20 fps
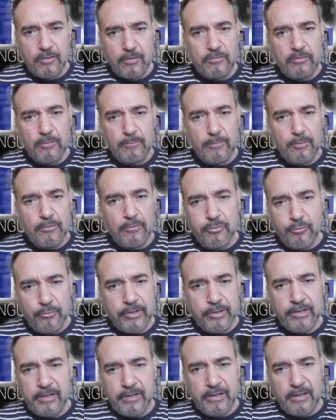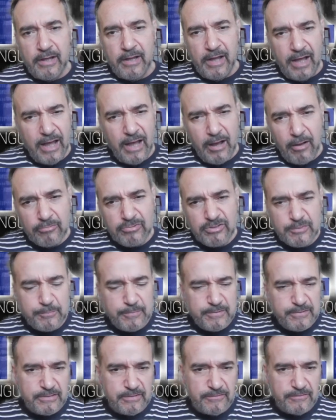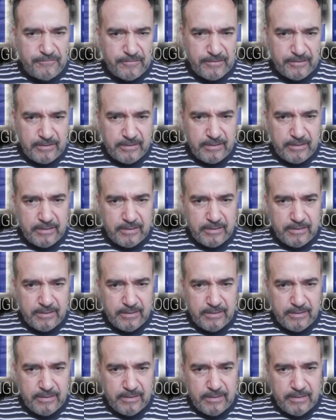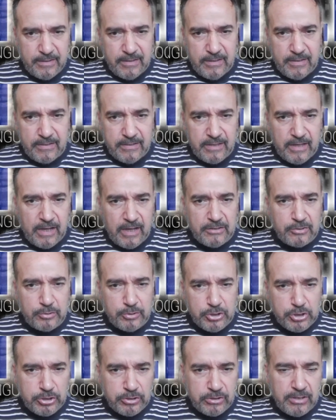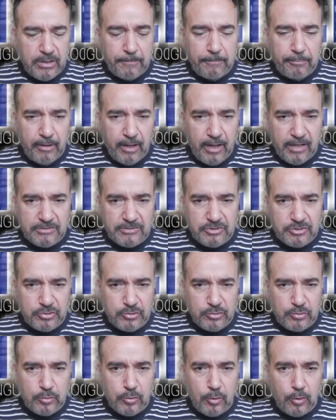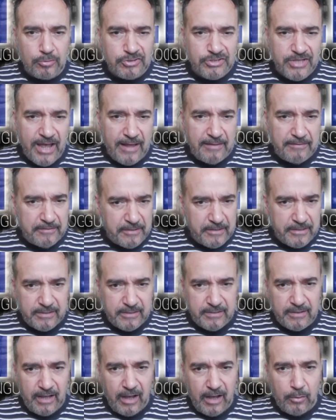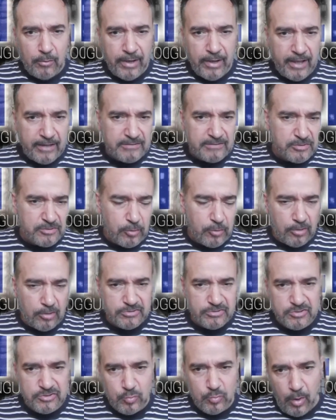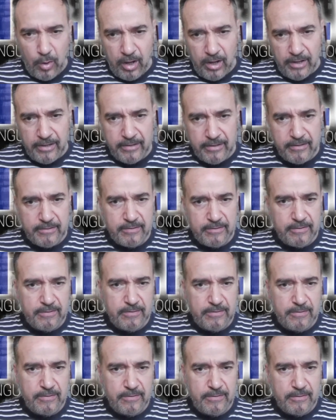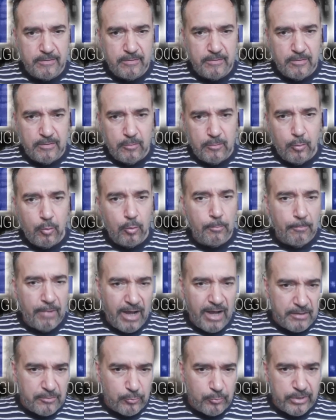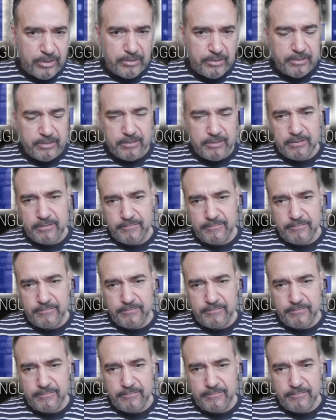Number three, how specifically? That usually applies to causality, how X causes Y, or mind reading.